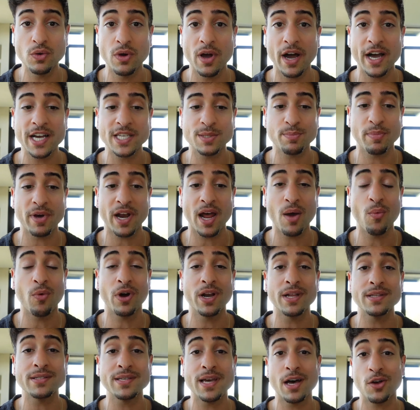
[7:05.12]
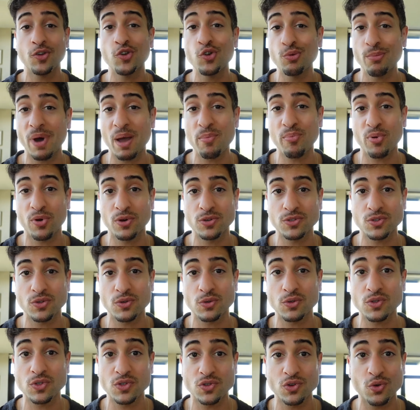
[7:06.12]
you guys, but I want to tell you my
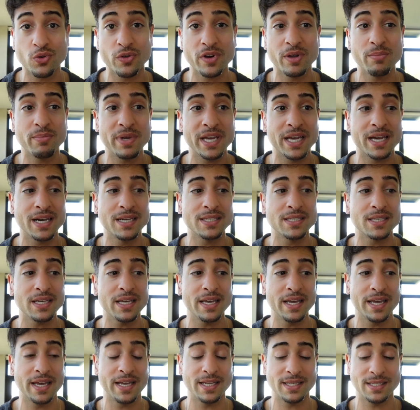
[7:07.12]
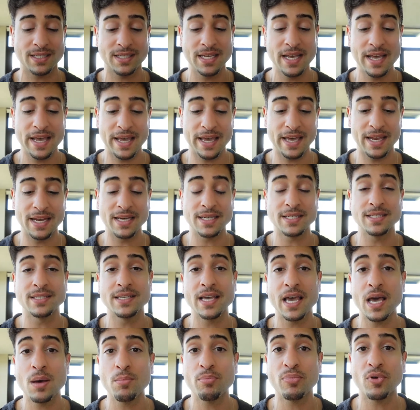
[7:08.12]
personal story because it's an
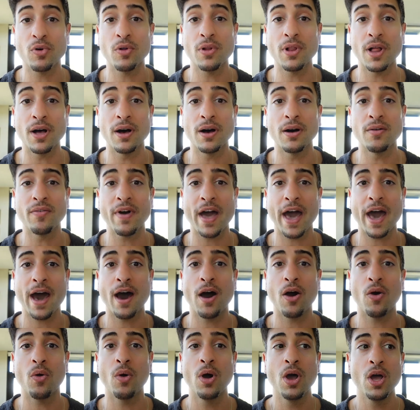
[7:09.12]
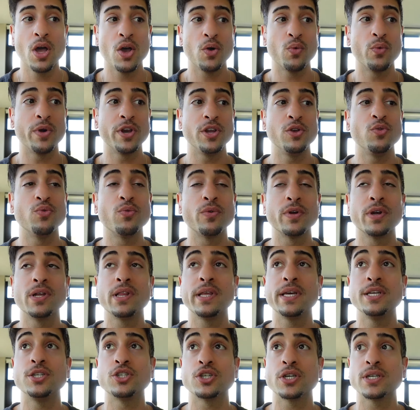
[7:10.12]
example of how when you
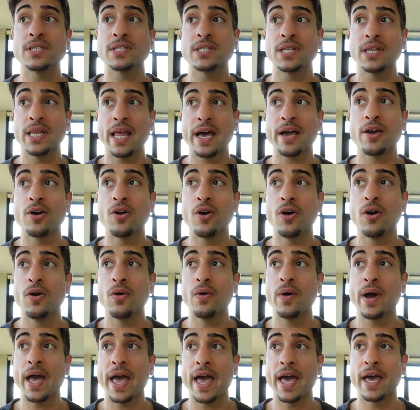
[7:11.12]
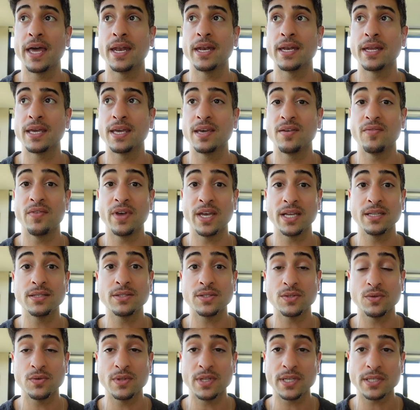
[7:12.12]
really just let go and give in
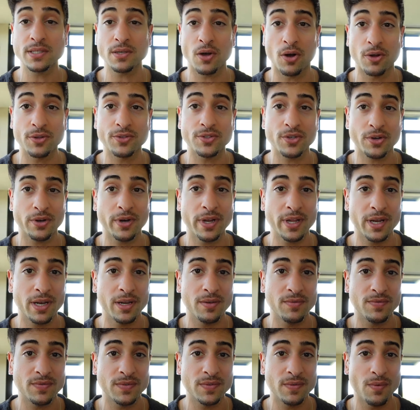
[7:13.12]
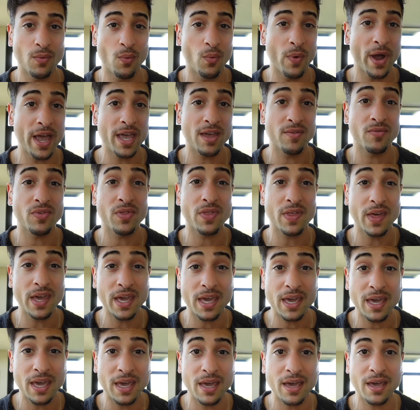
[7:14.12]
to this alternative way of
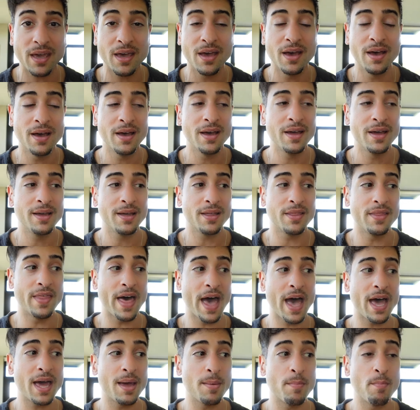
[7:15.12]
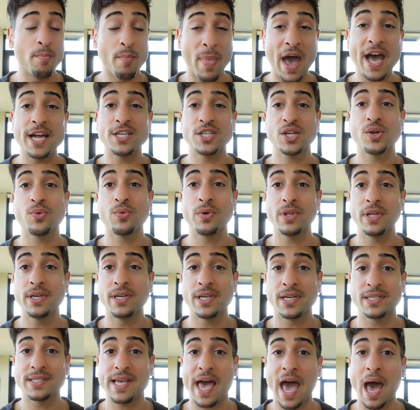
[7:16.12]
thinking, that magic really
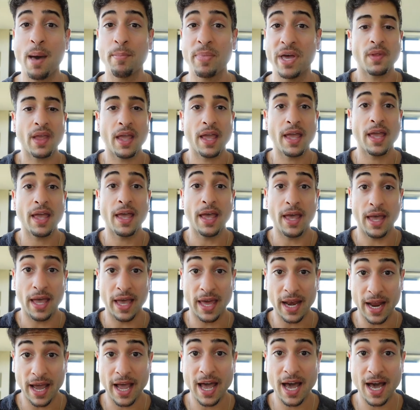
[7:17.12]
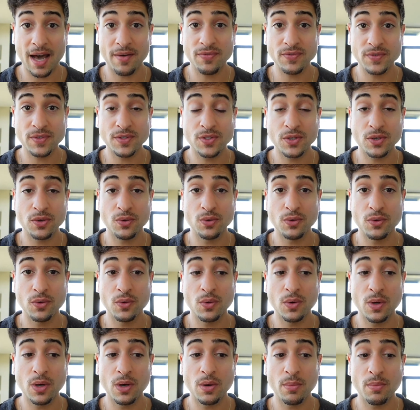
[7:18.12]
does happen. And I have
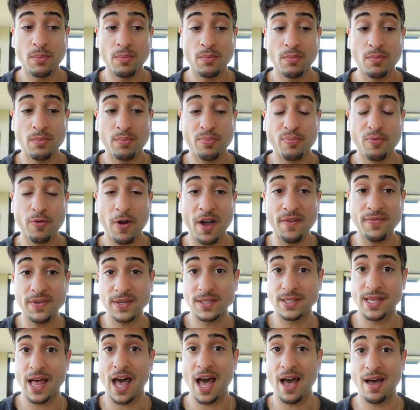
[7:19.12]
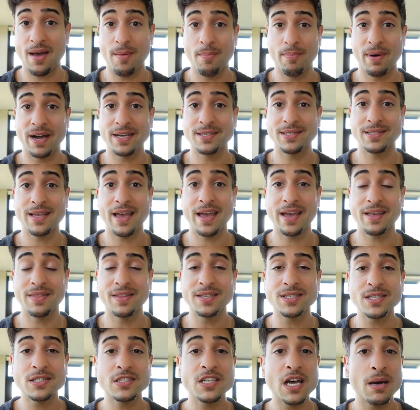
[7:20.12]
to preface that by saying
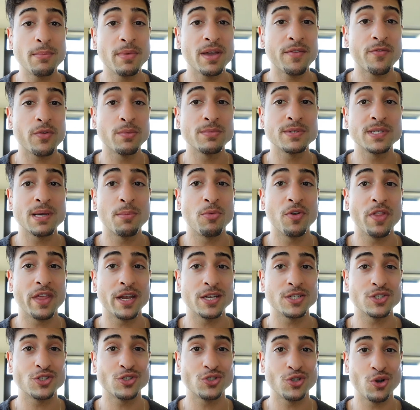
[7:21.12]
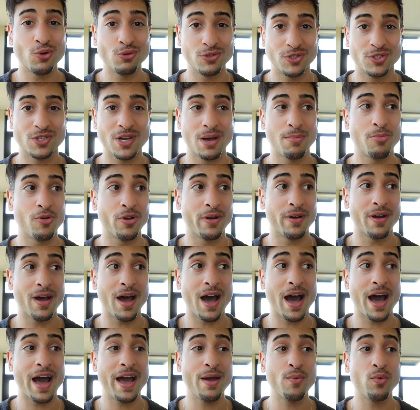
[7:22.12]
this is coming from someone that is so stubborn.
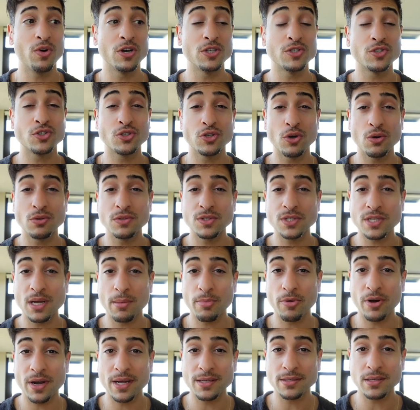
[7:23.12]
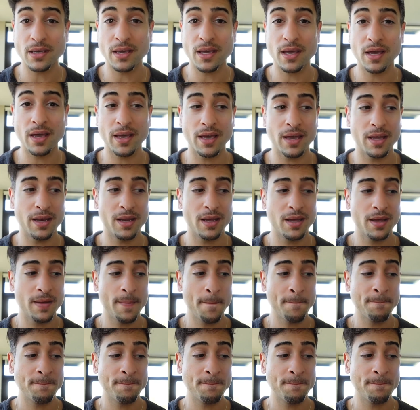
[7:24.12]
I was so stubborn as a kid.